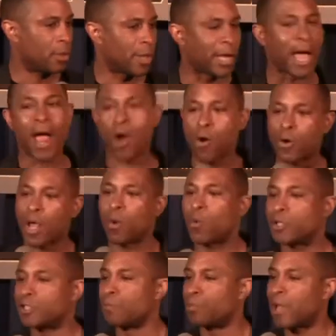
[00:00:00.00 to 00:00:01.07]
Like, I heard I
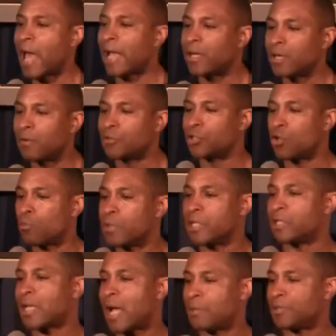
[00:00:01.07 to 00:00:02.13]
wasn't black enough so
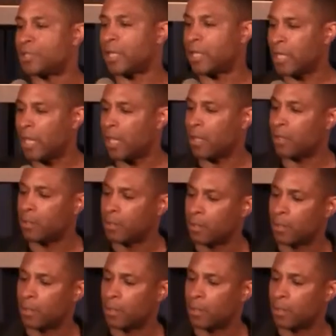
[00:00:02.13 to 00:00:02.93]
many times as a kid